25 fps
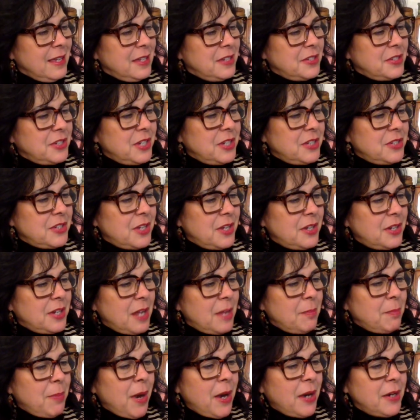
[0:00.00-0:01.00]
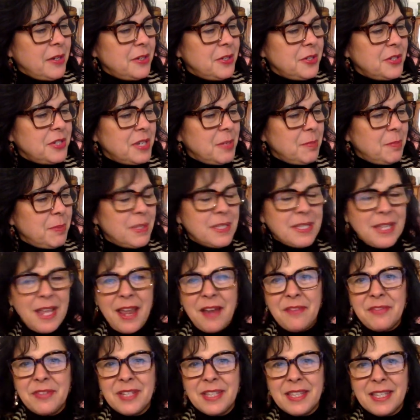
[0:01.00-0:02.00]
She shared on partnership is
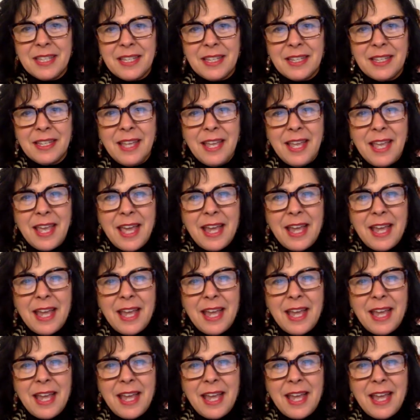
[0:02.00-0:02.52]
everything,